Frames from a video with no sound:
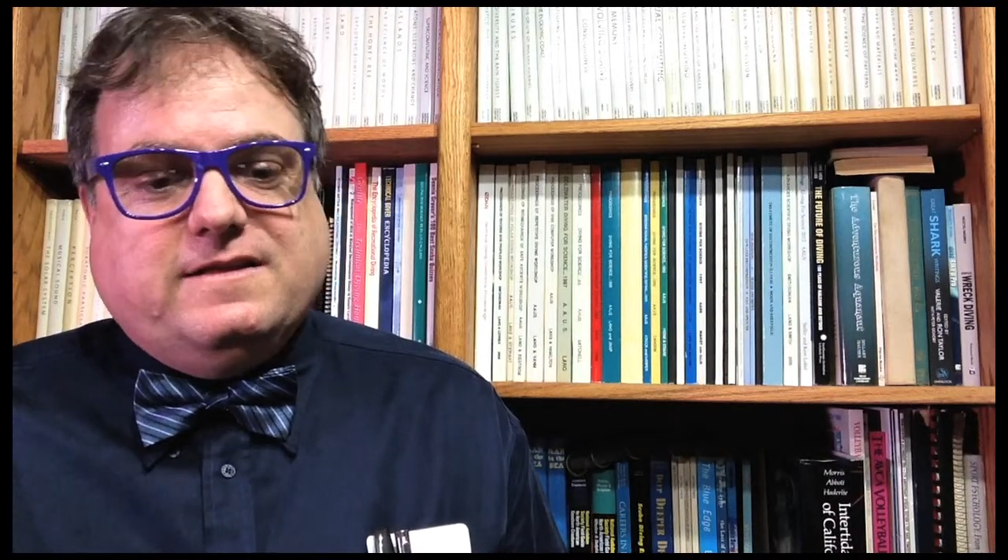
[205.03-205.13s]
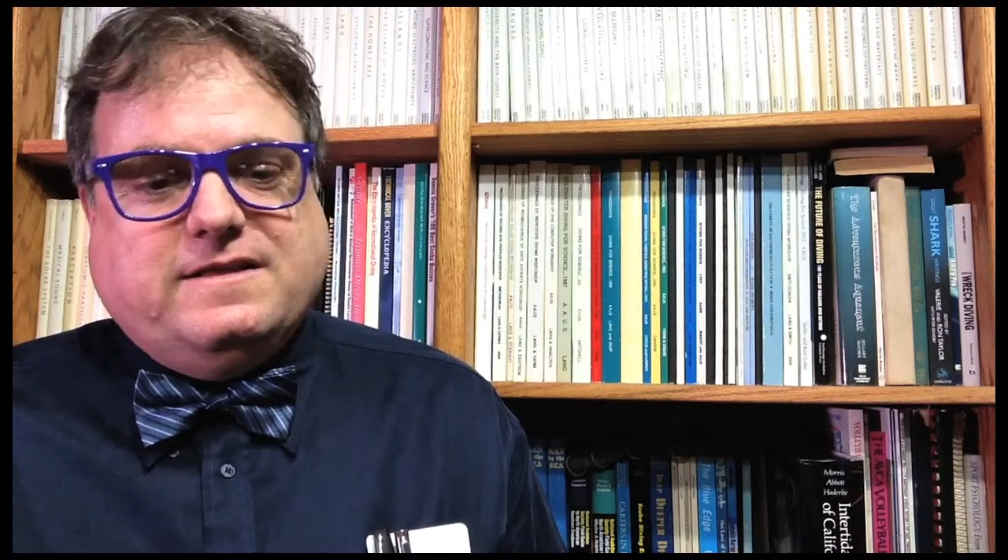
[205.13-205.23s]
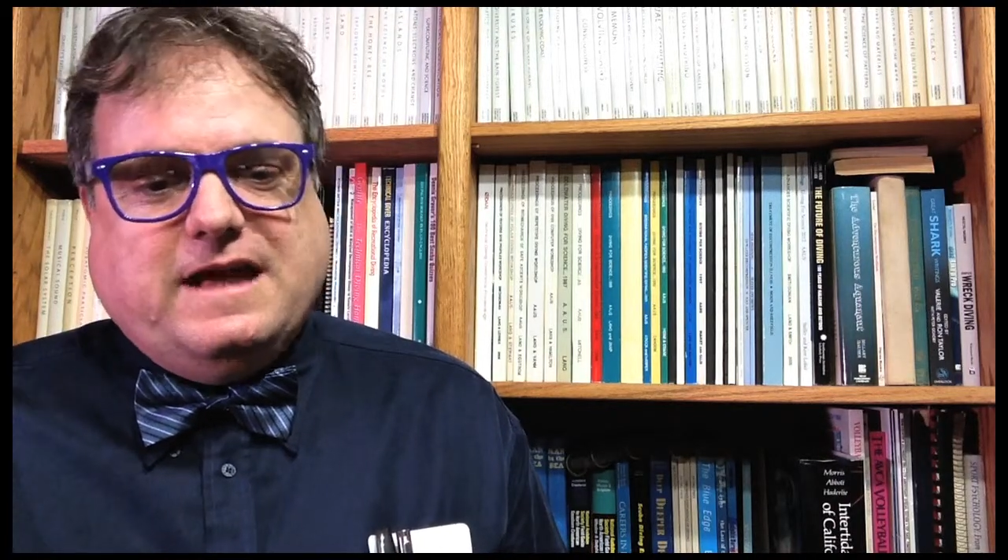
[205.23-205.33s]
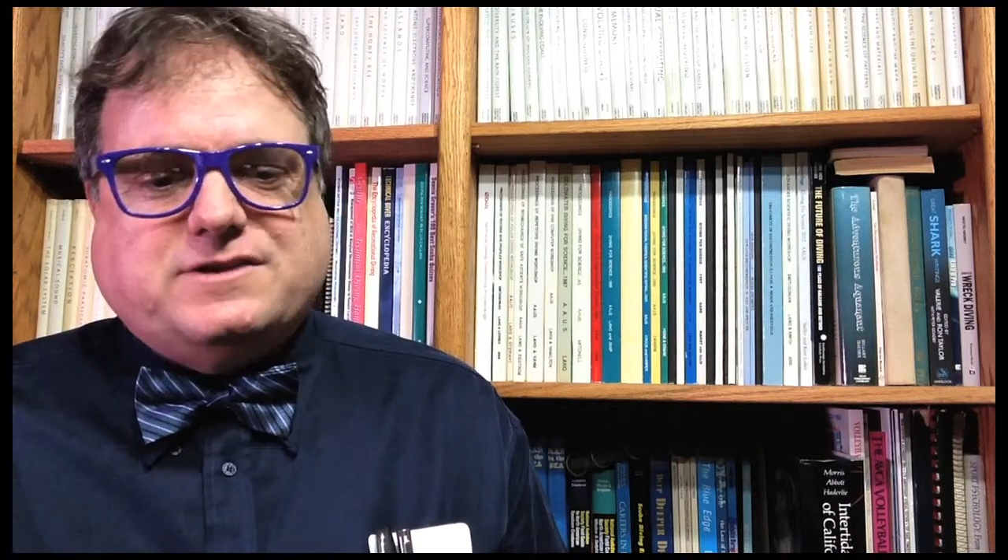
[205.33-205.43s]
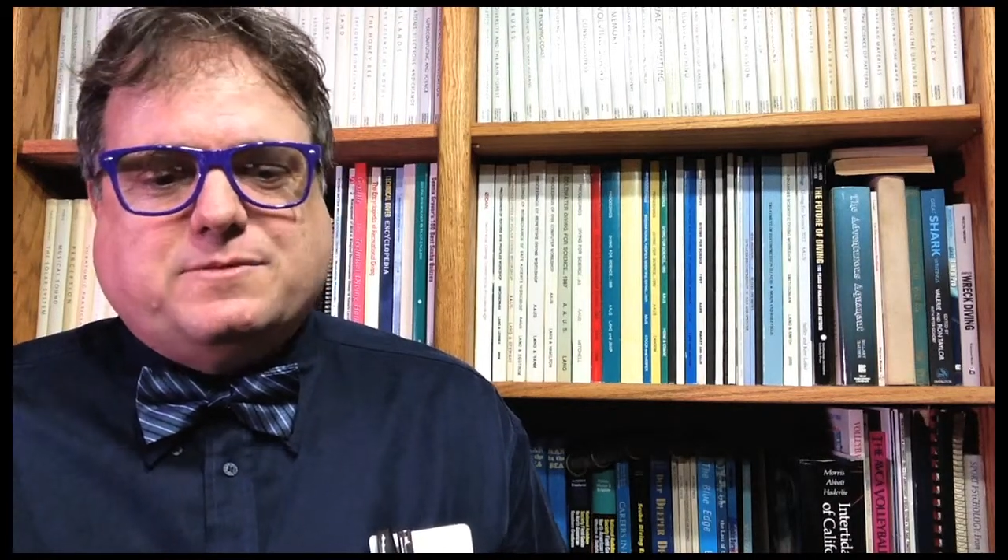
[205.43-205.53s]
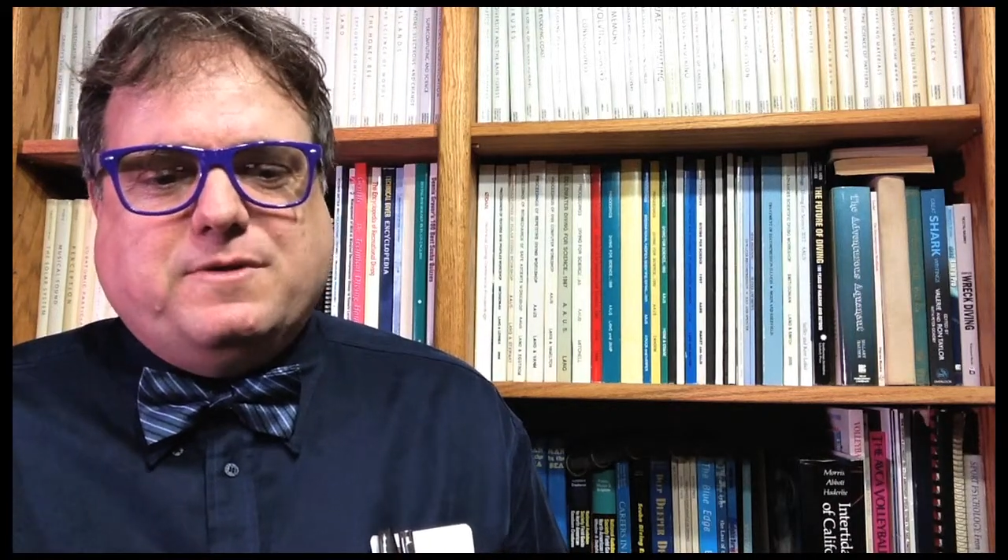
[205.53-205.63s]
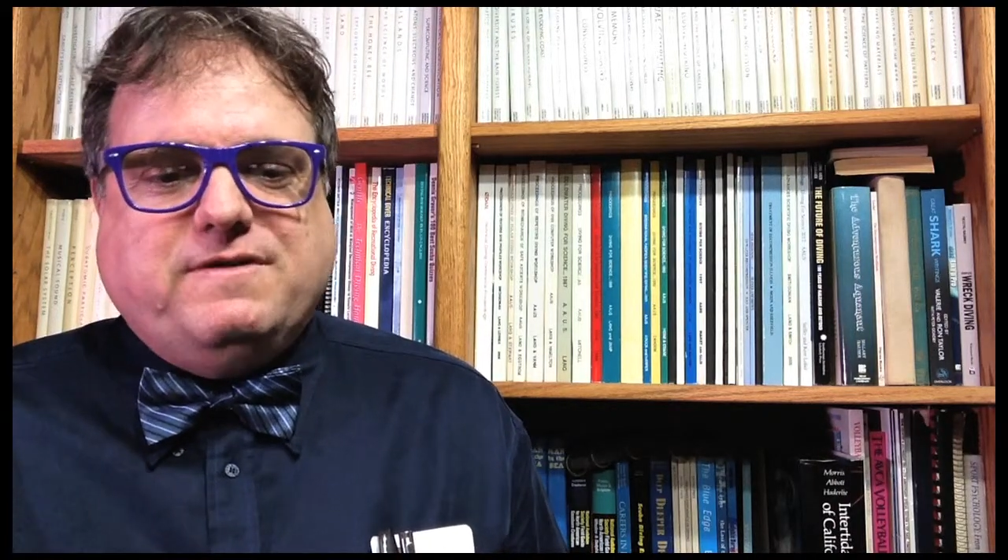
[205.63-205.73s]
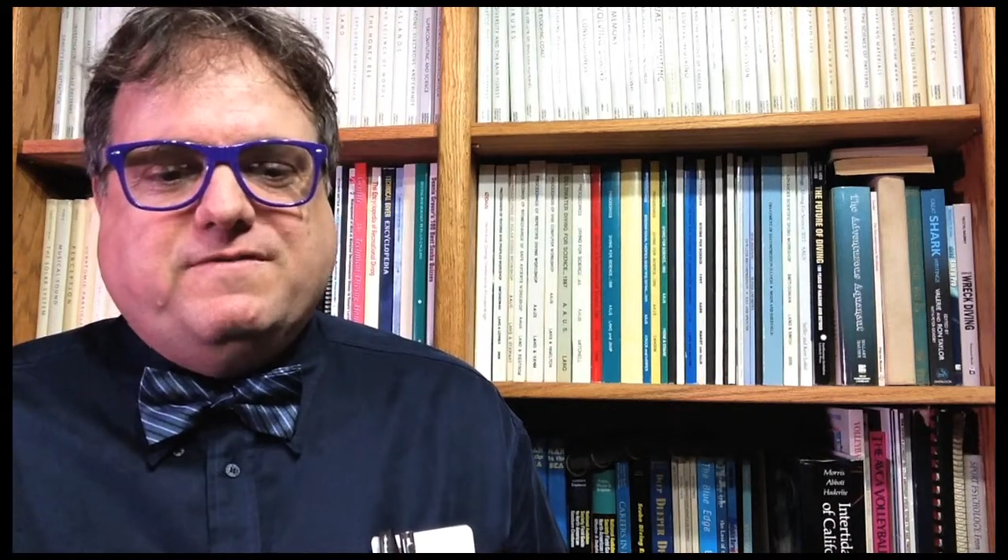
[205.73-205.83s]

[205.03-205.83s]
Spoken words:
National Marine